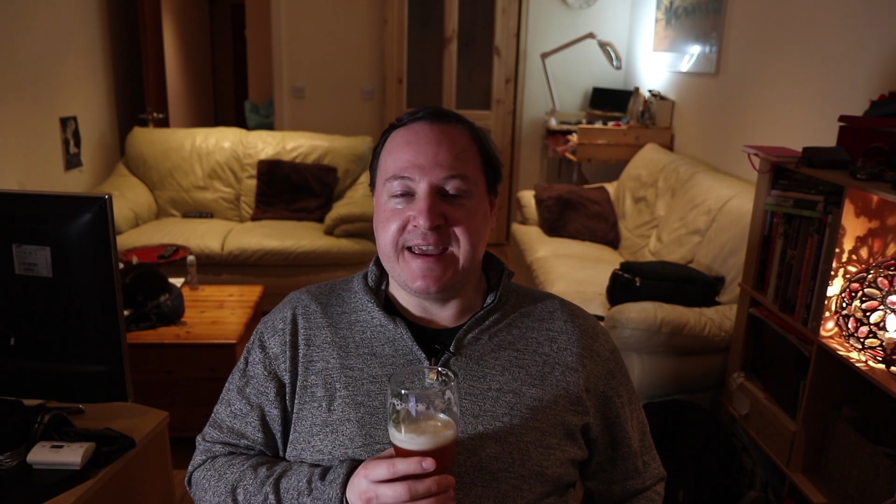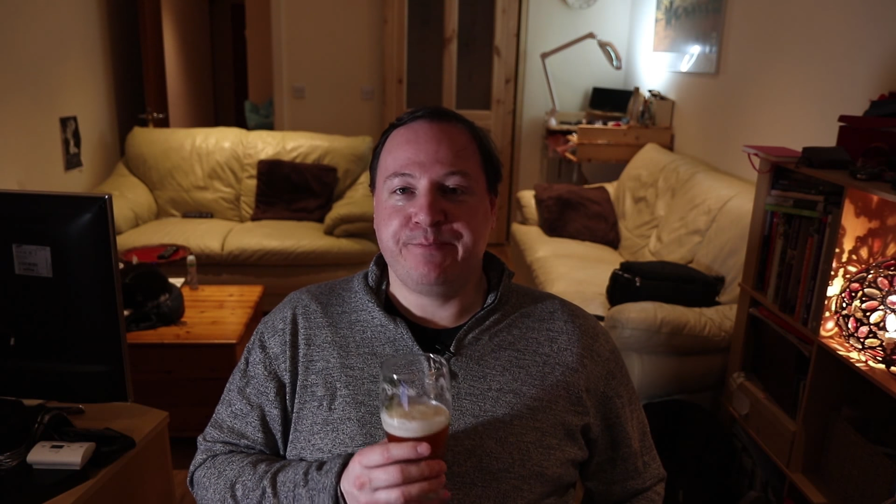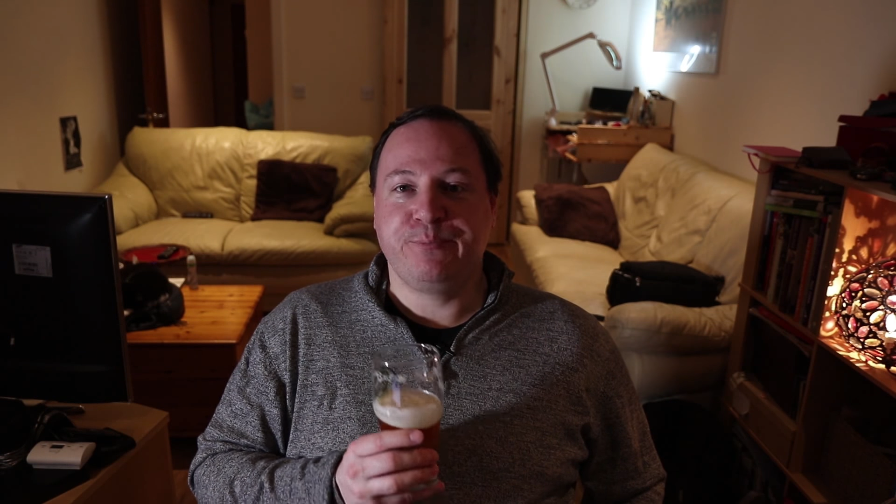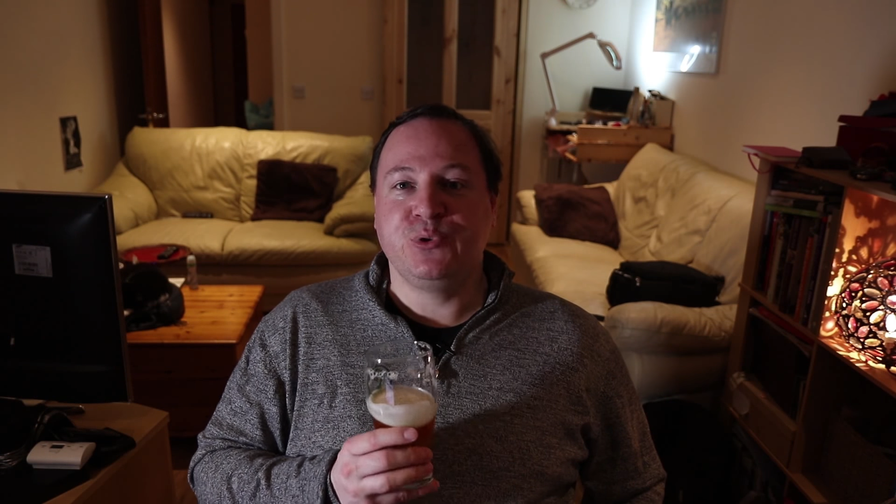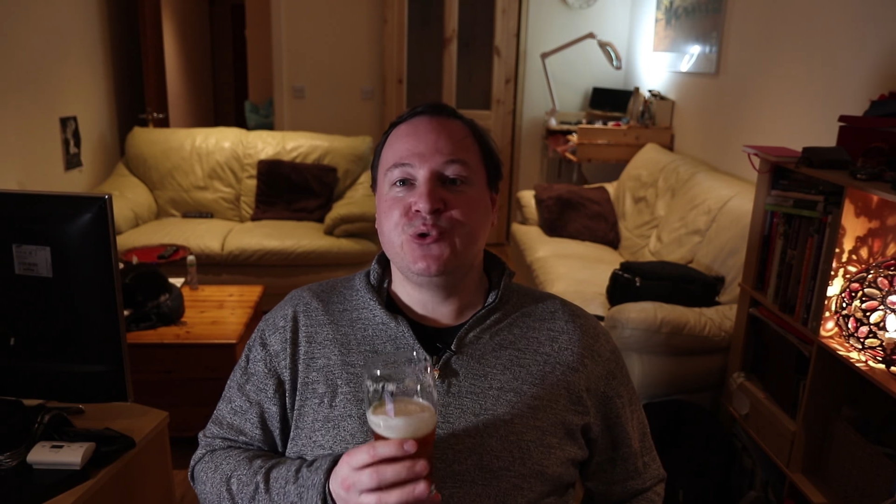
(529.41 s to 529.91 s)

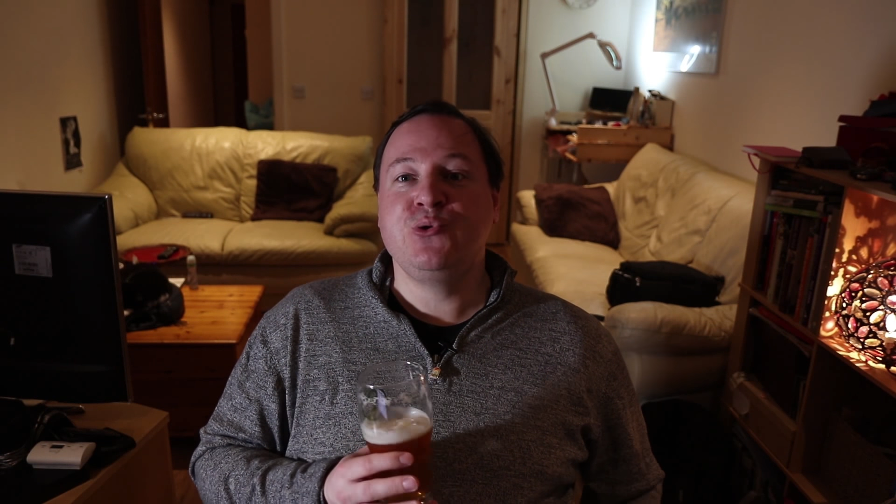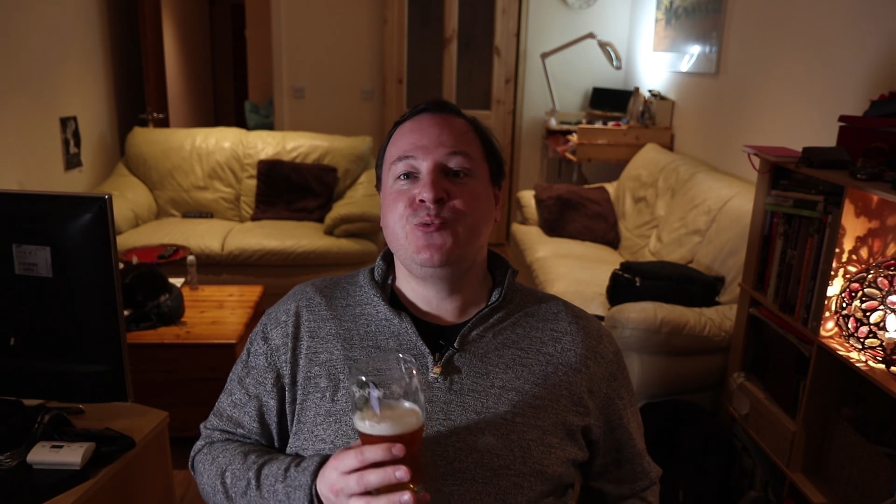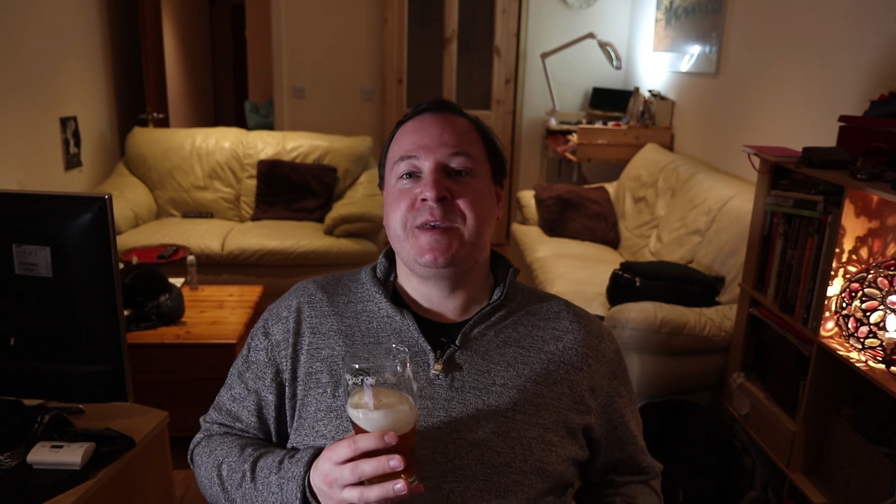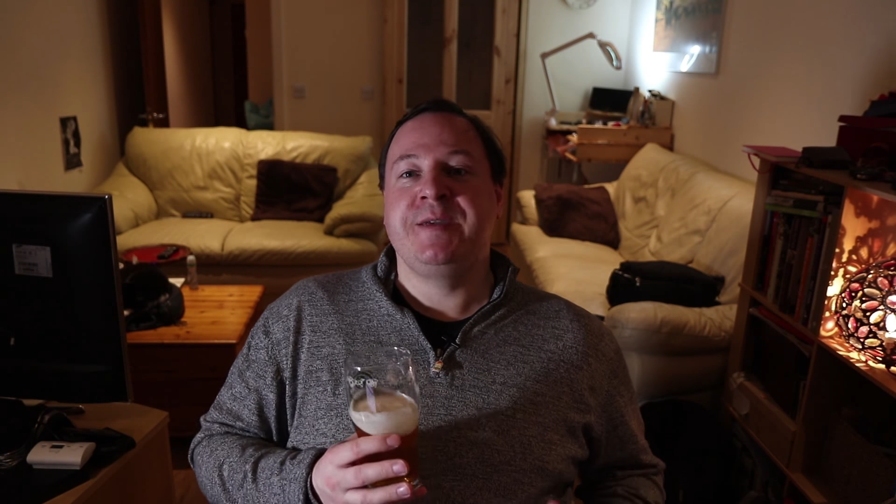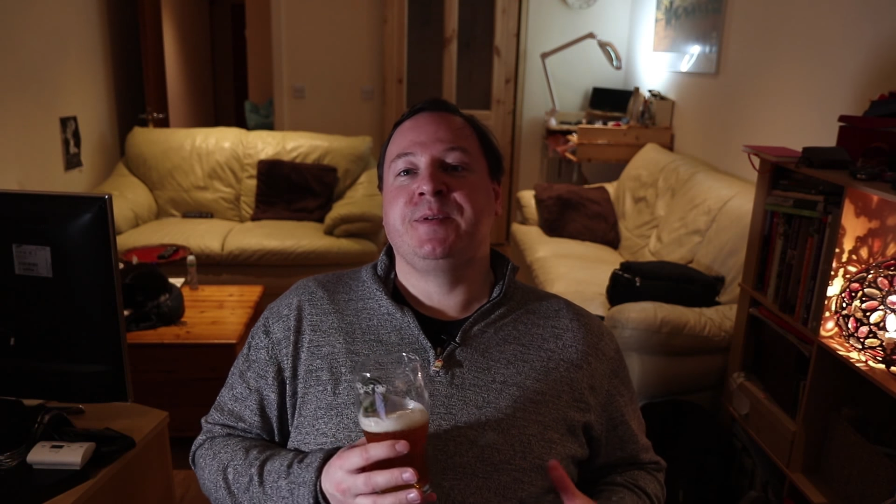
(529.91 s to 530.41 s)
It
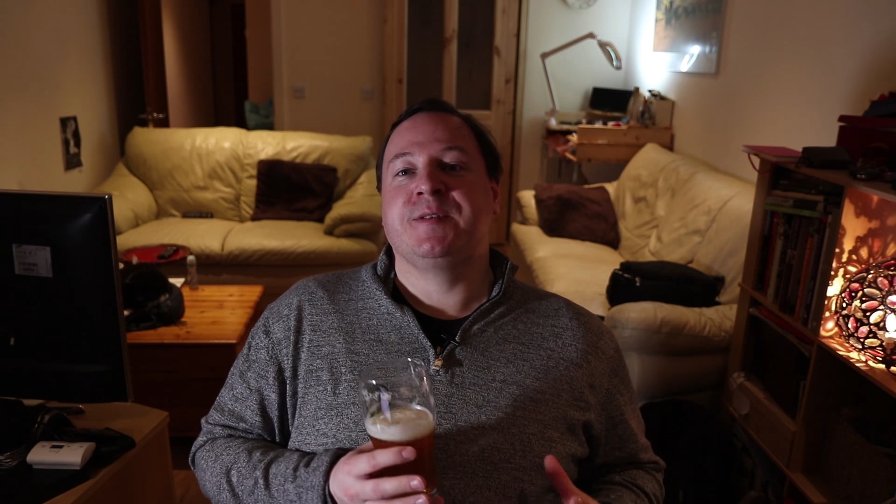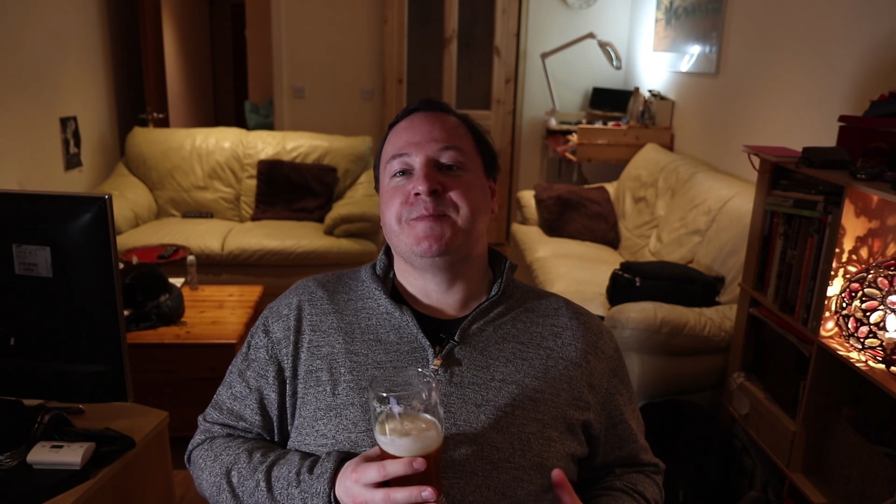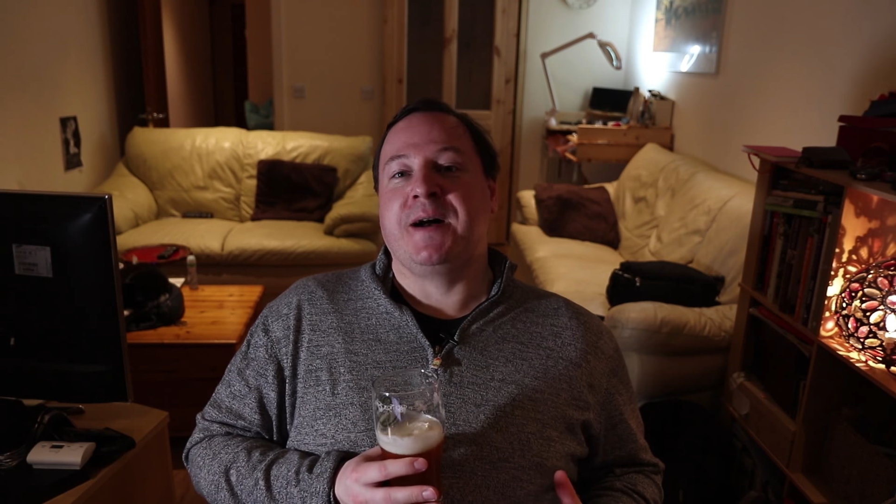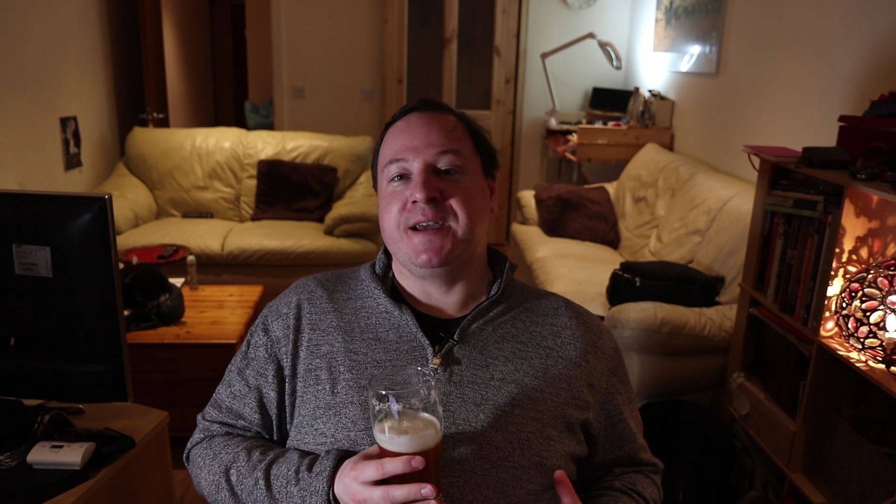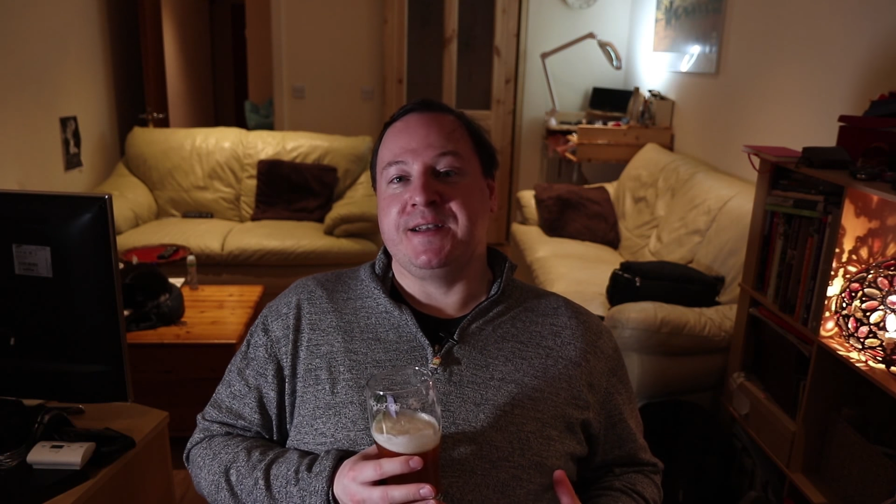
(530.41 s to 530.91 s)
blew
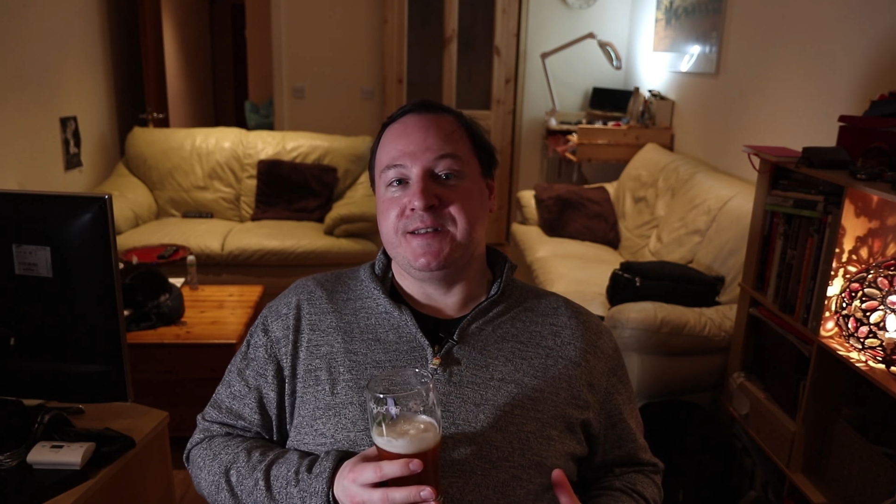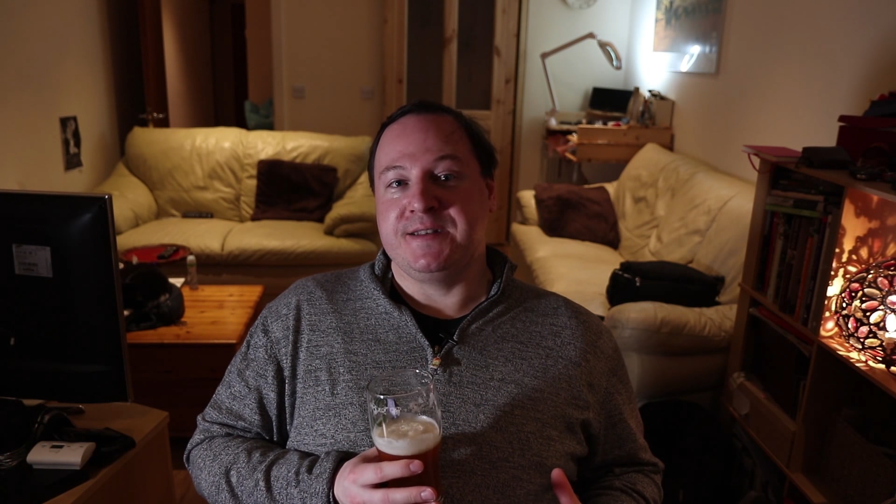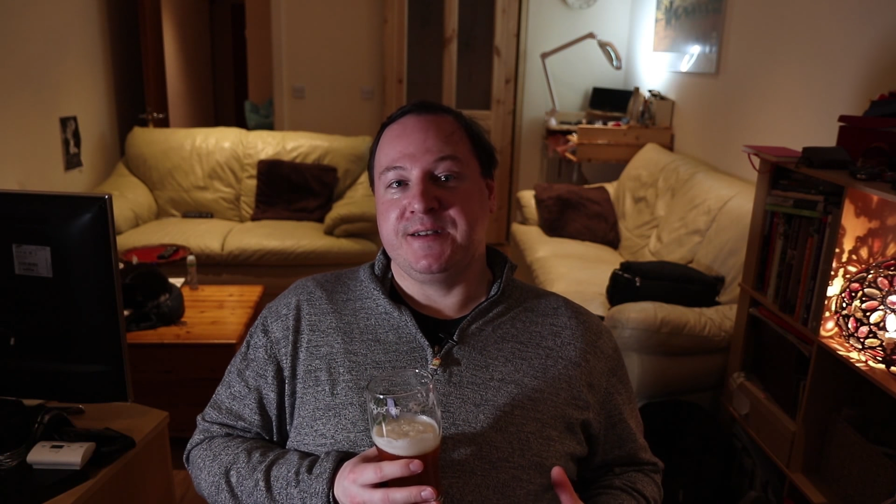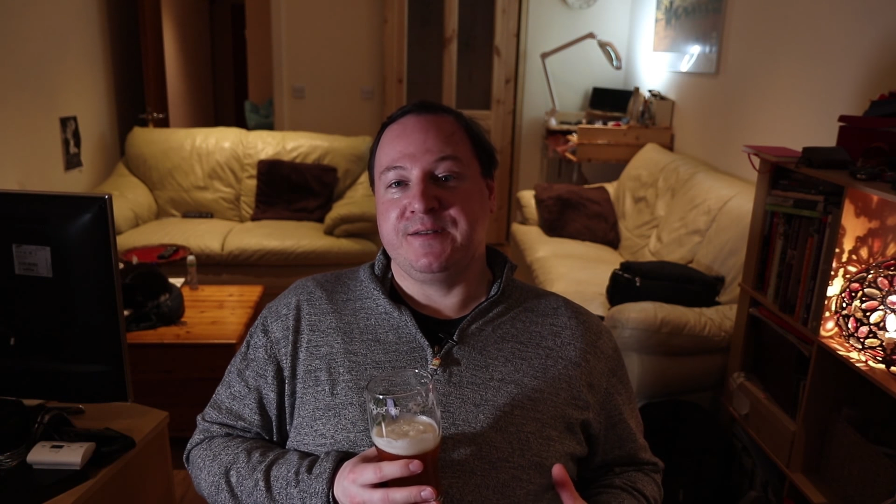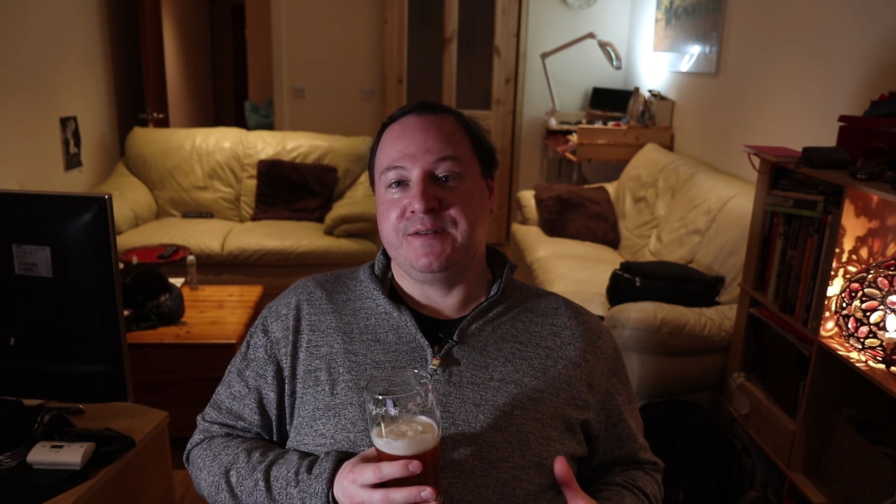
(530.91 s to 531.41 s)
people's
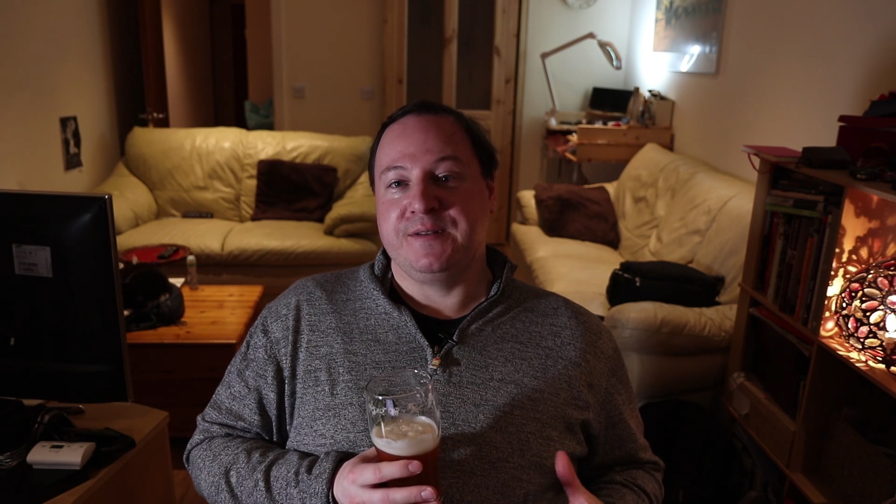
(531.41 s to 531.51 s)
minds,